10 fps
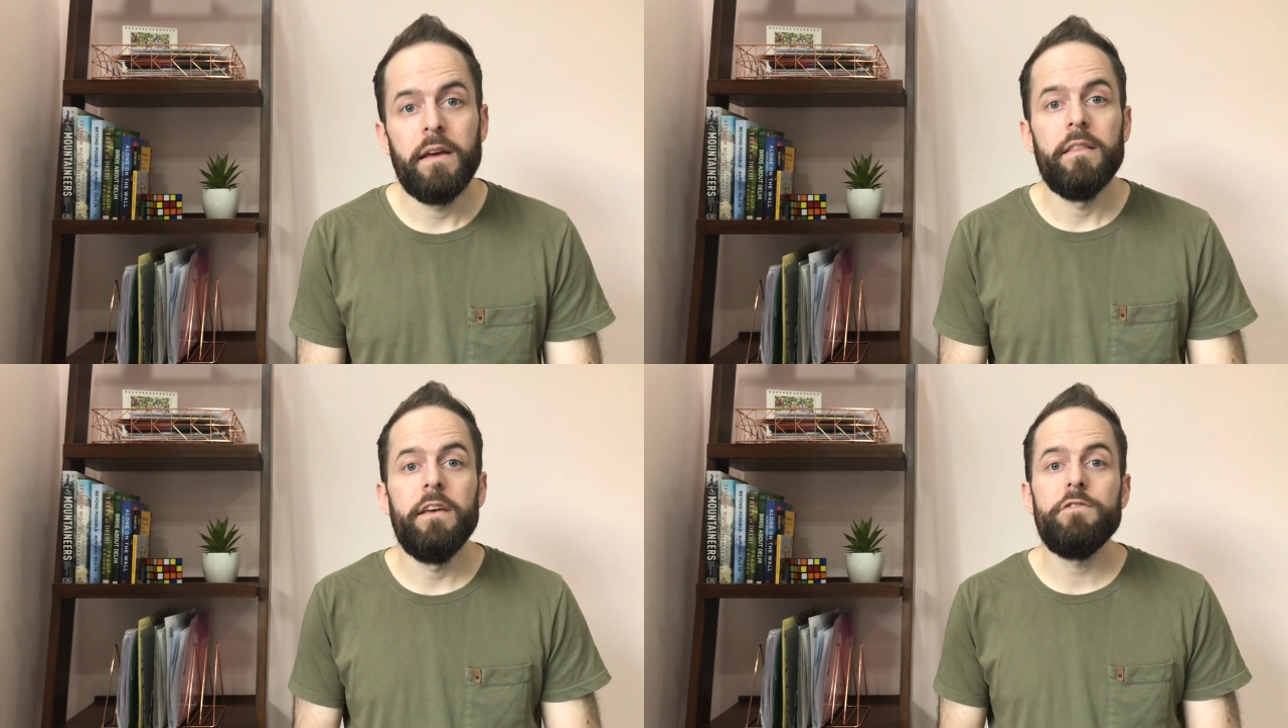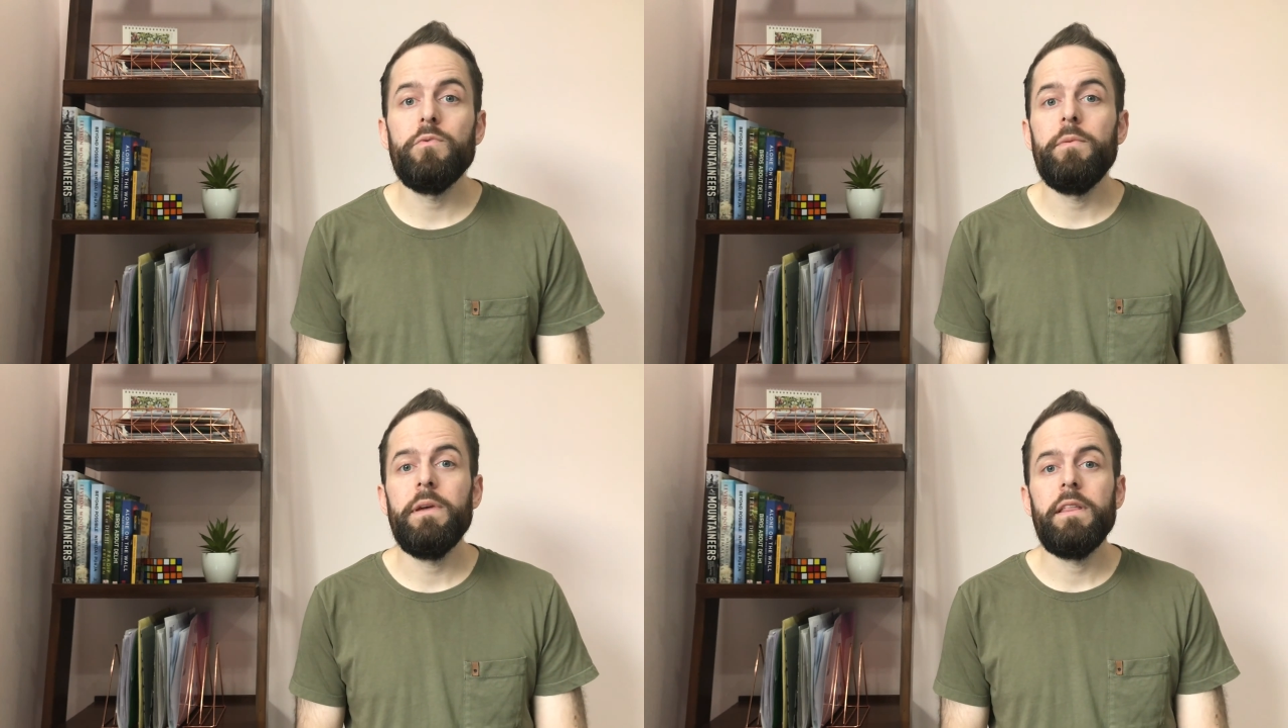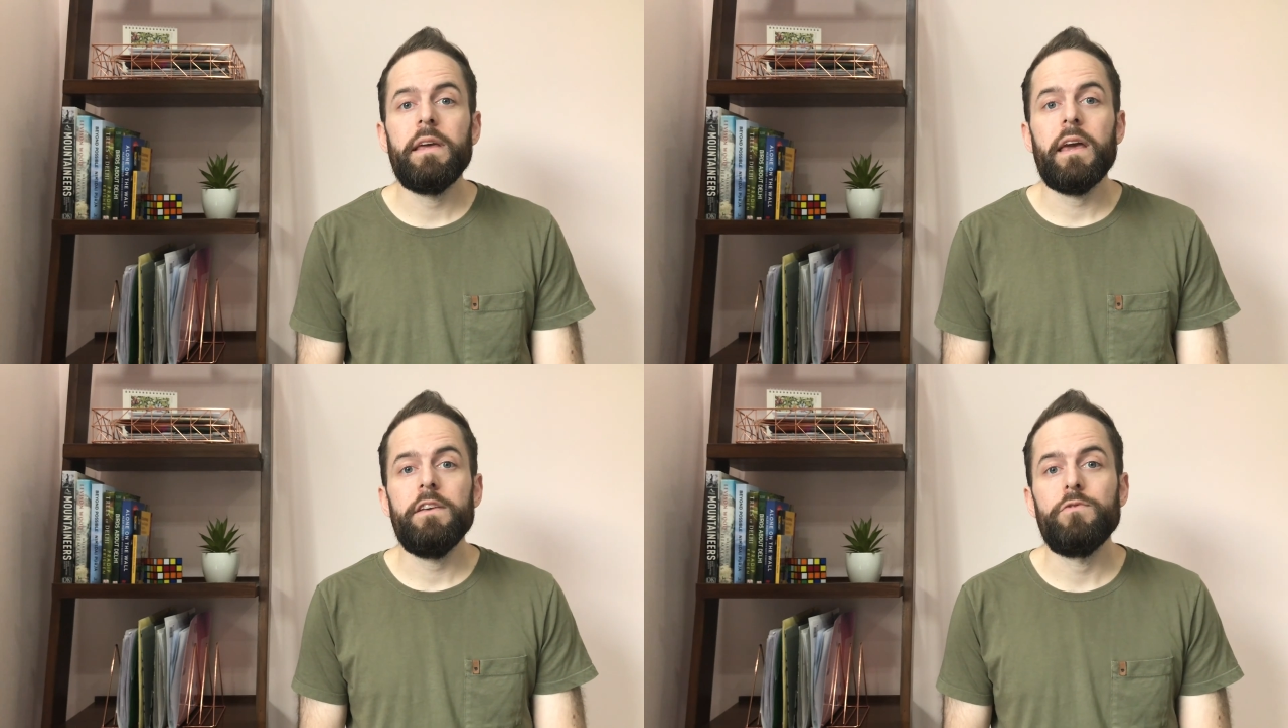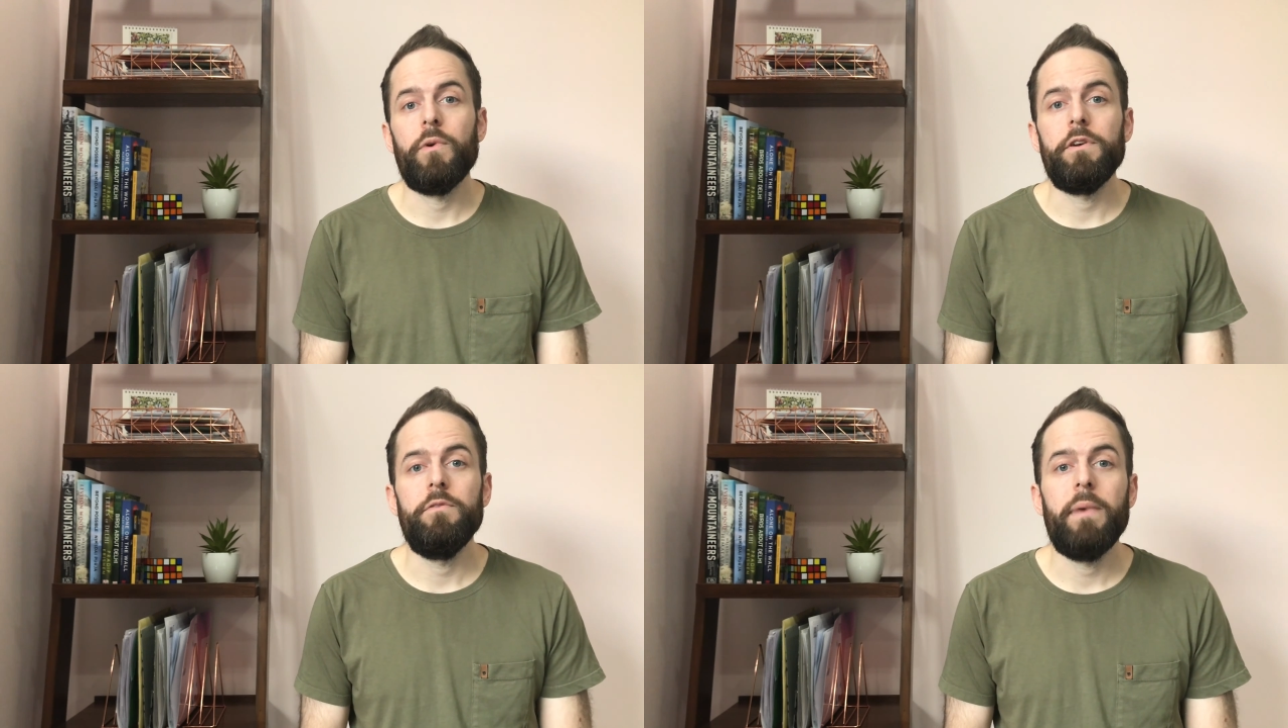This would be the case where
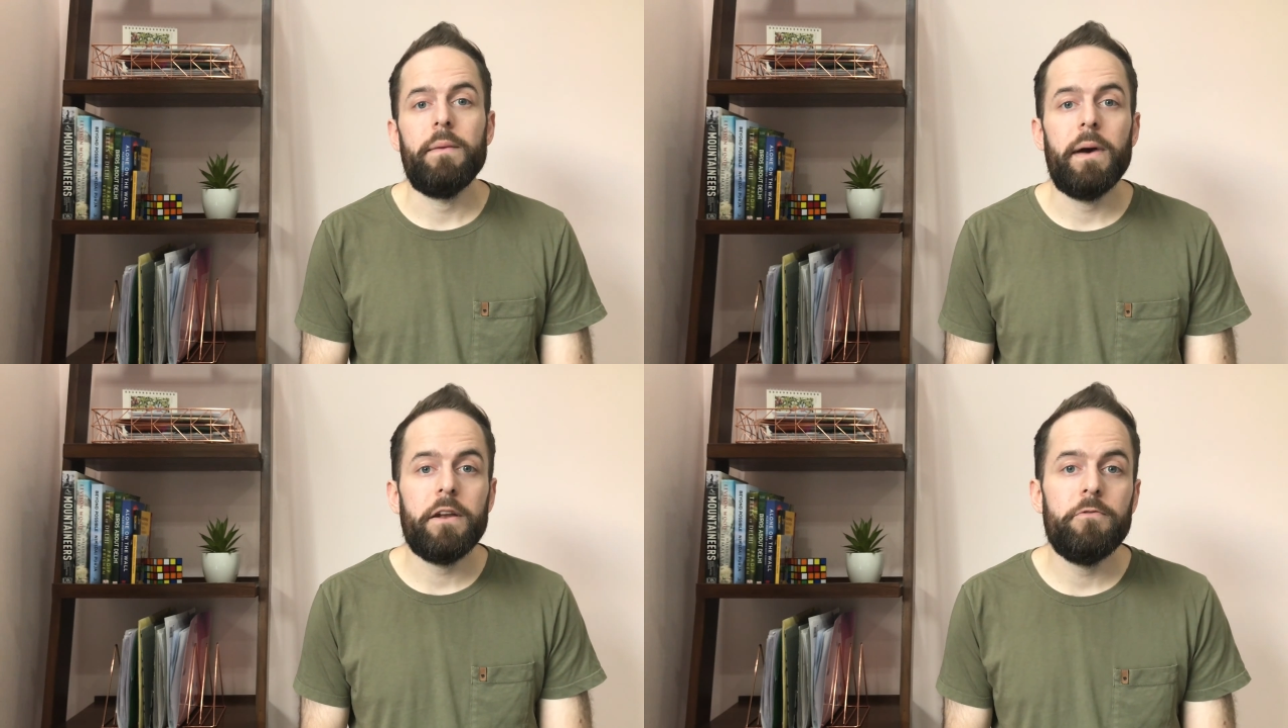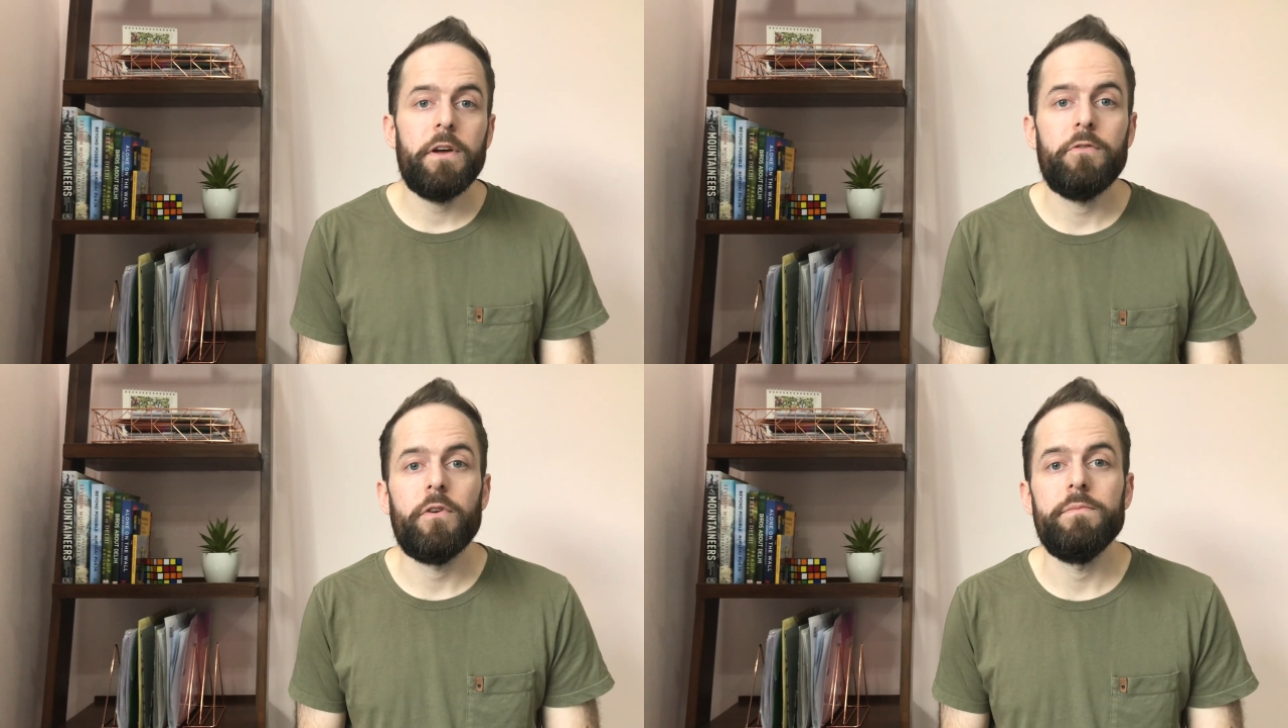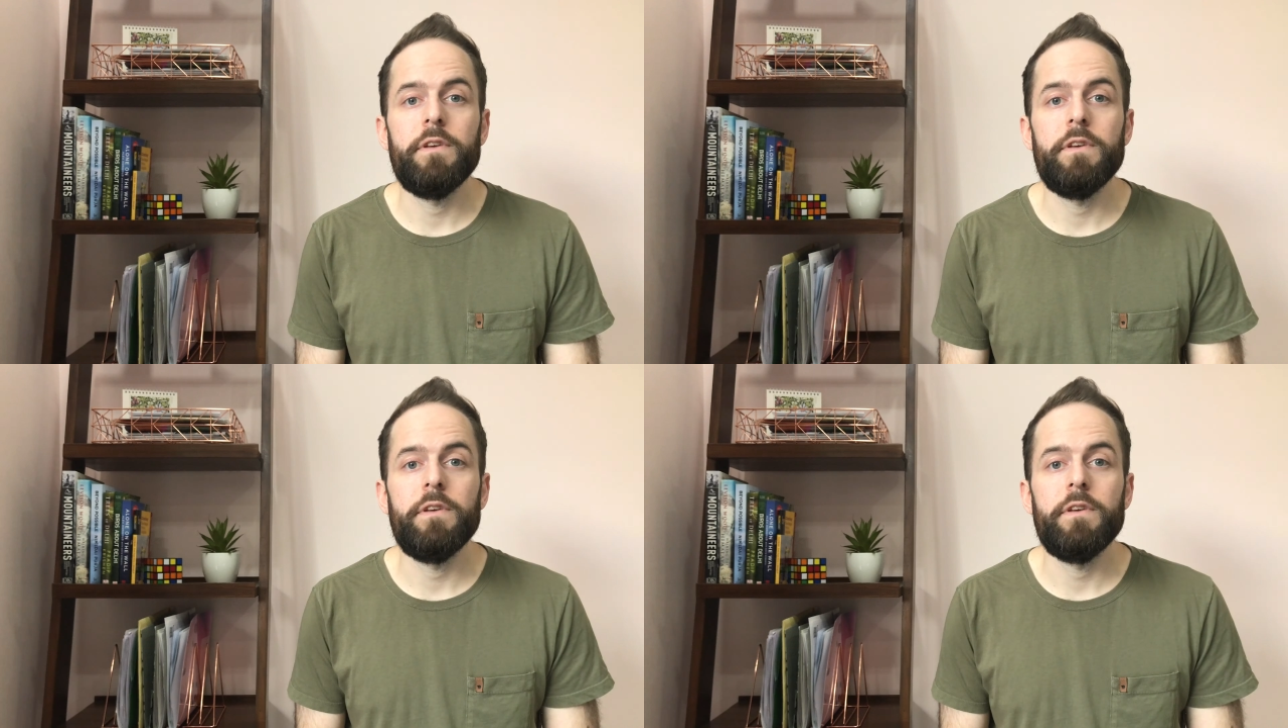you may benefit from